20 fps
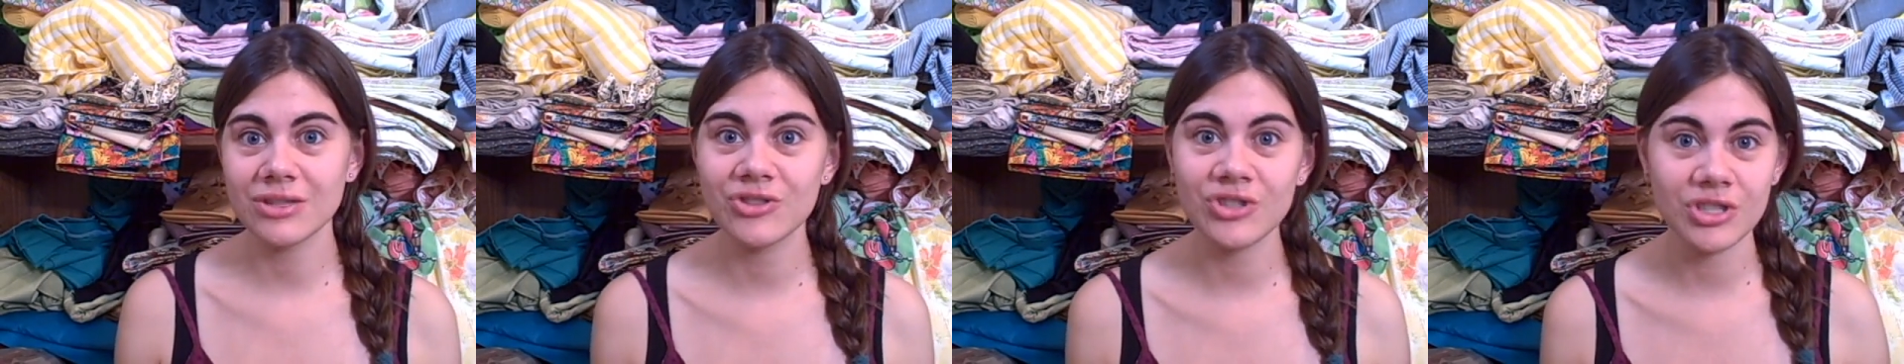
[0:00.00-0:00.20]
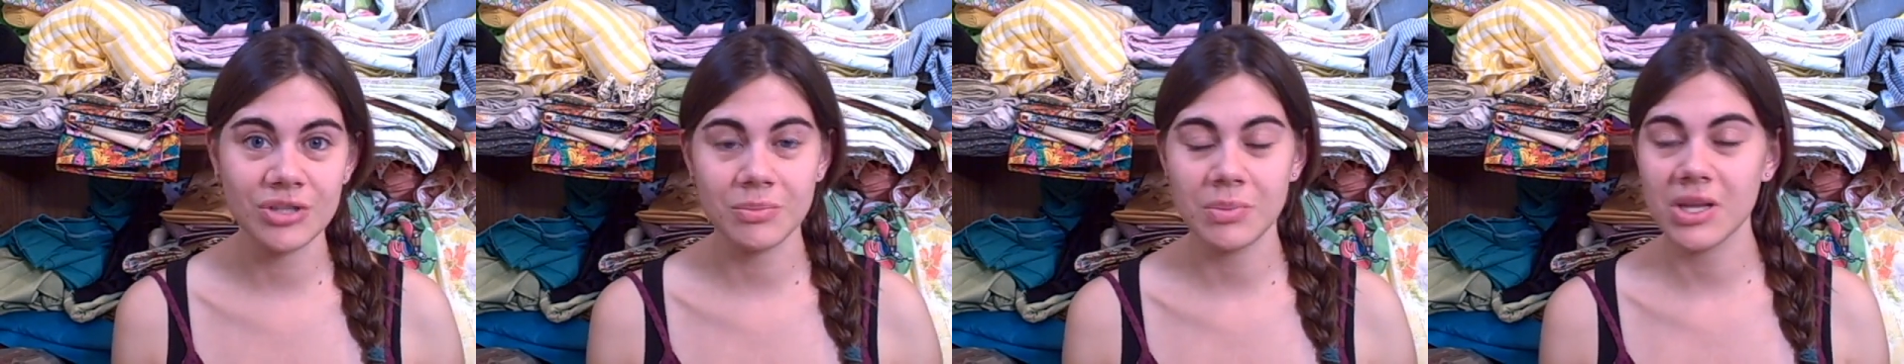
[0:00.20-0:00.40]

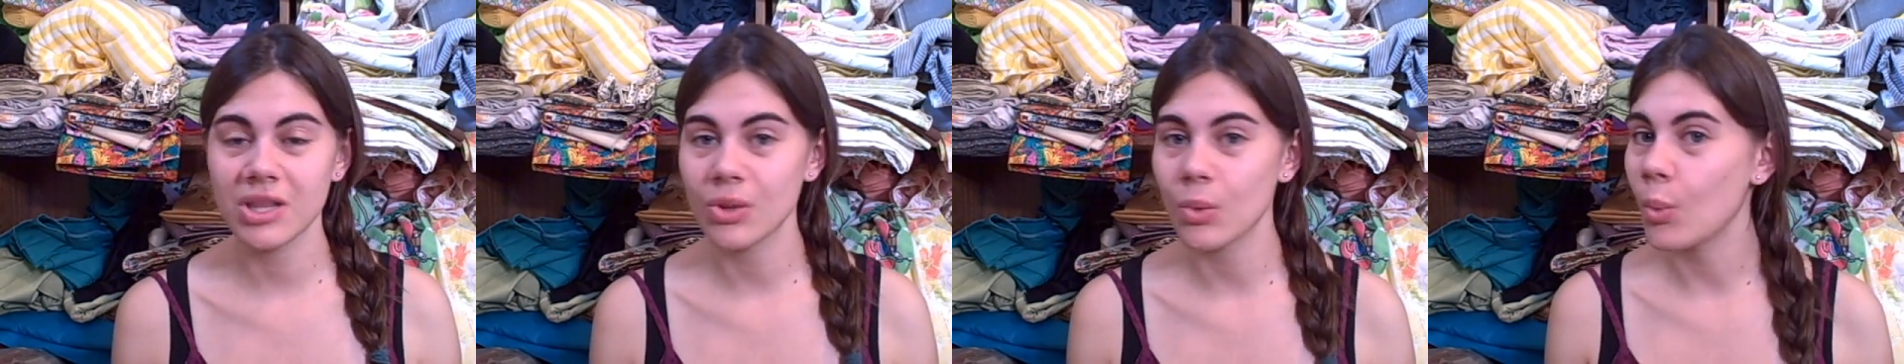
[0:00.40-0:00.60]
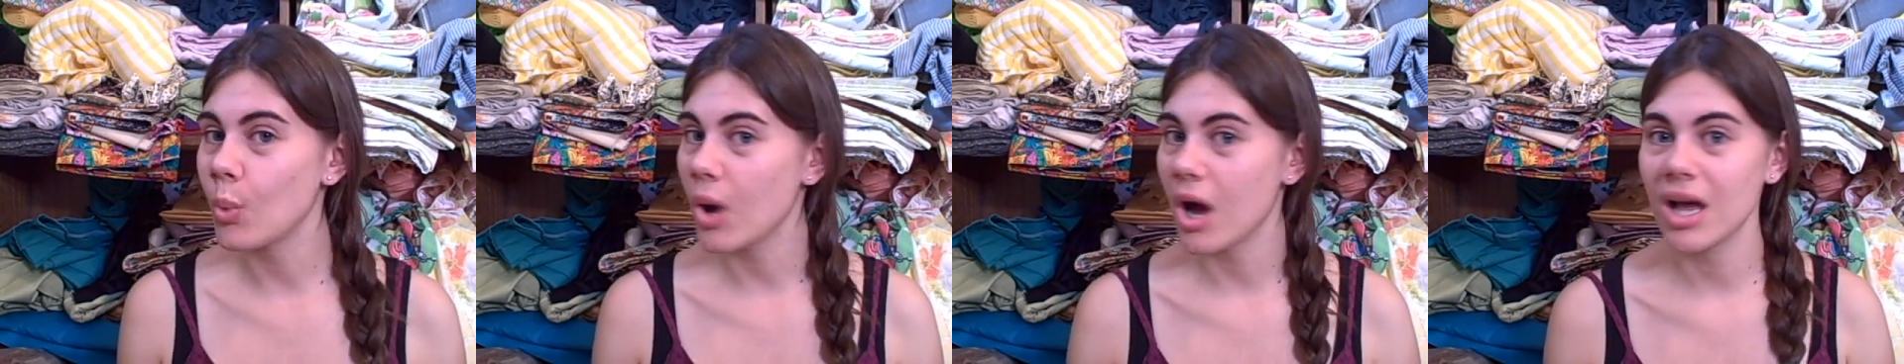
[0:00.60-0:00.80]
to just be
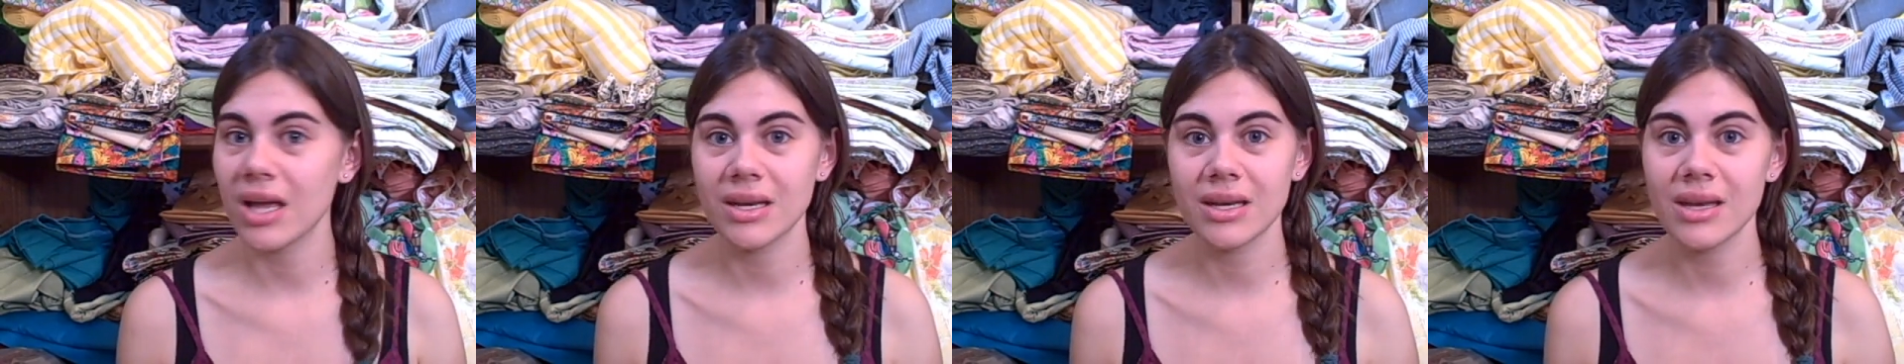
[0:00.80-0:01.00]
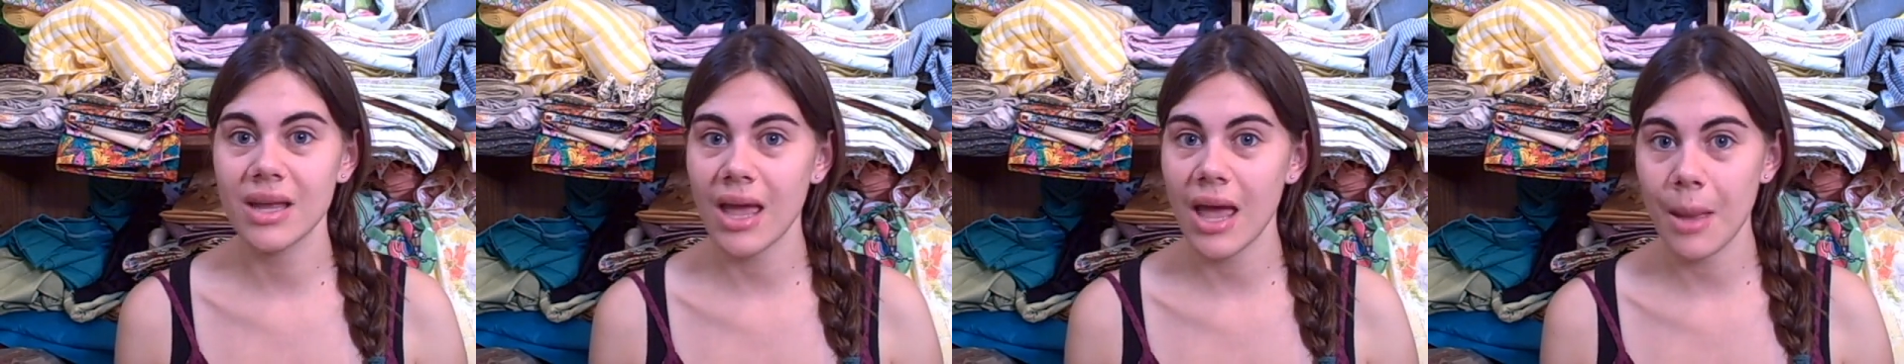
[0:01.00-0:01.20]
the
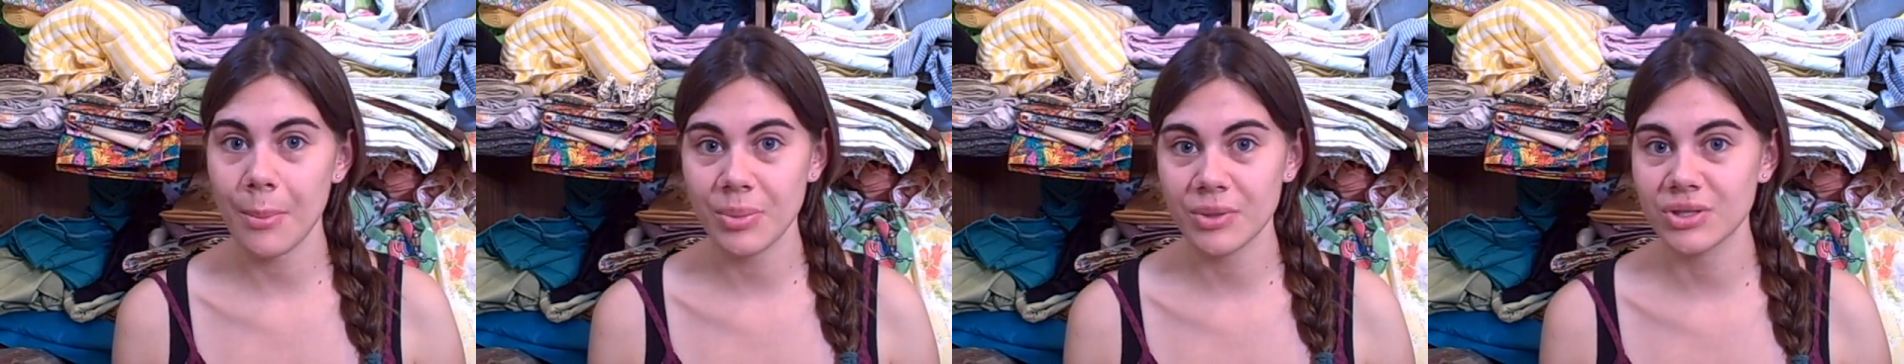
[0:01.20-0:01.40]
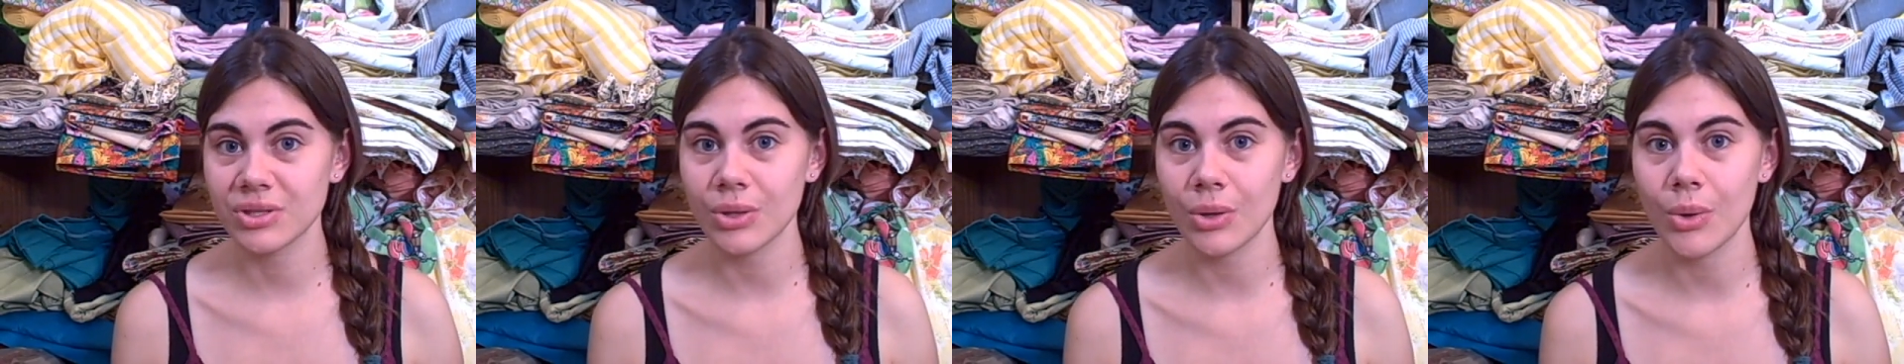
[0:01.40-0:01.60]
one
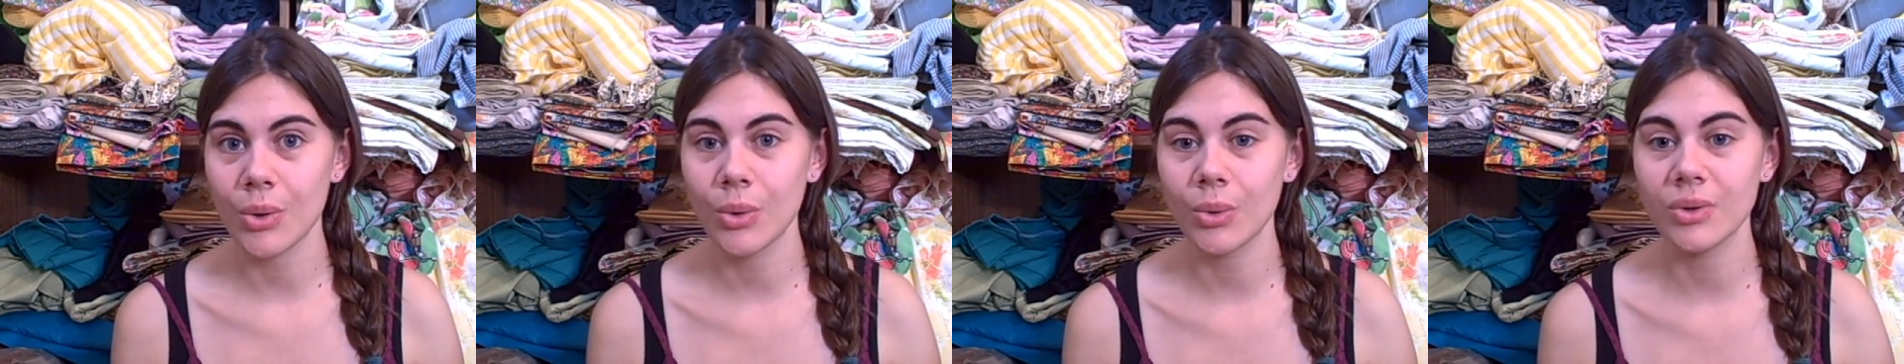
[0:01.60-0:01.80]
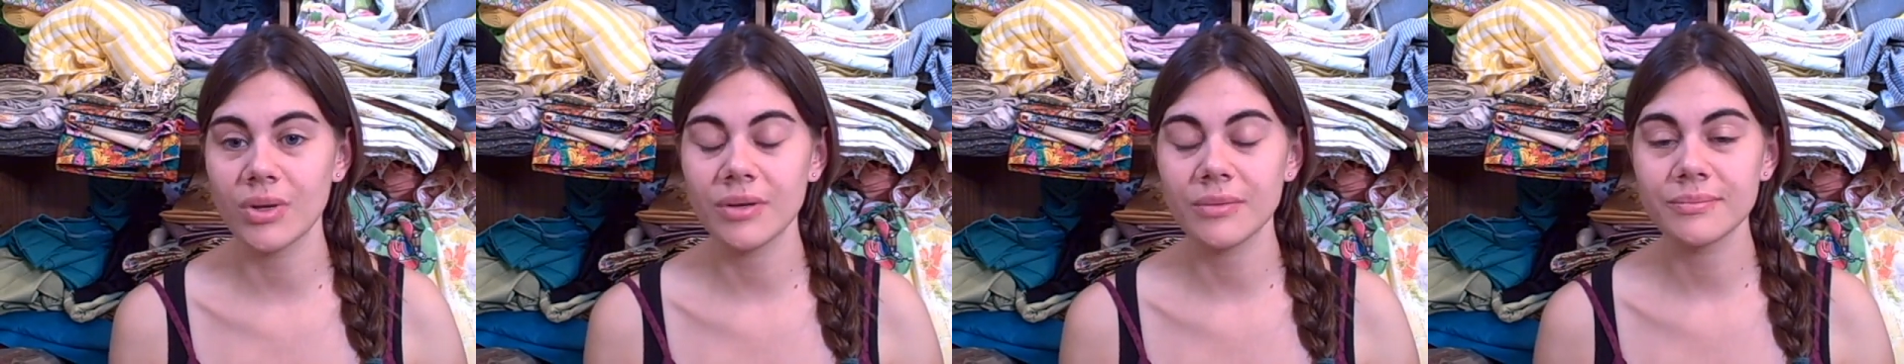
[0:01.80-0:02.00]

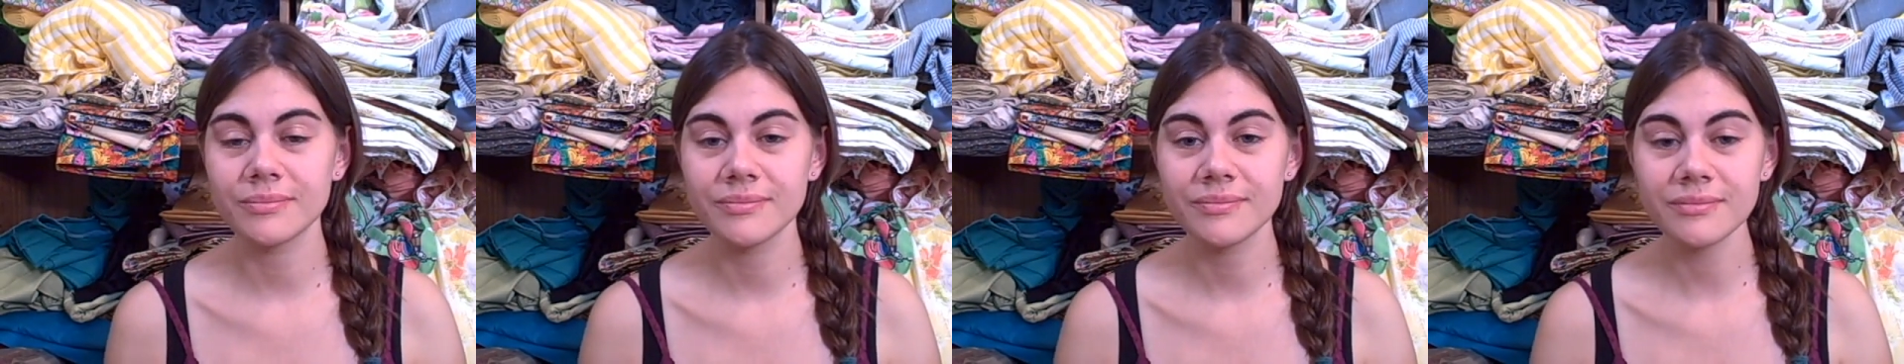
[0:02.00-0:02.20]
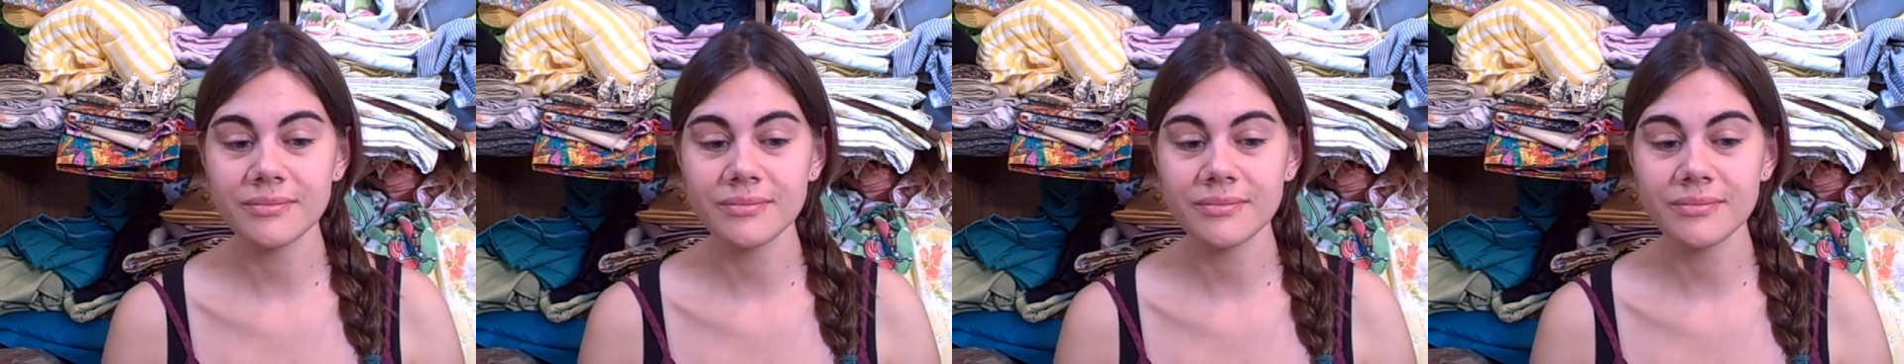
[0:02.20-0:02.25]
episode,